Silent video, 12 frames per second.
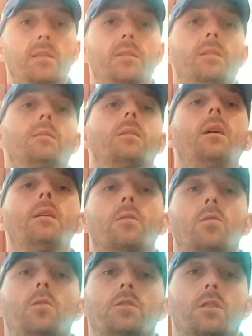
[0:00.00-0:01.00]
it is
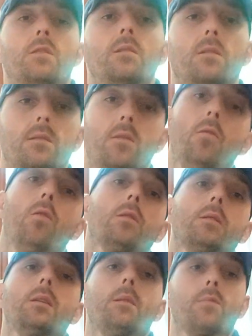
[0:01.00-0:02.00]
unconsciousness or
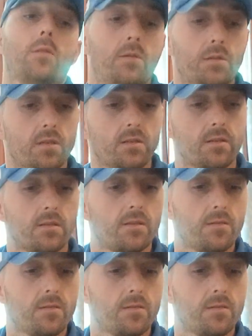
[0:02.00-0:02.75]
subconsciousness,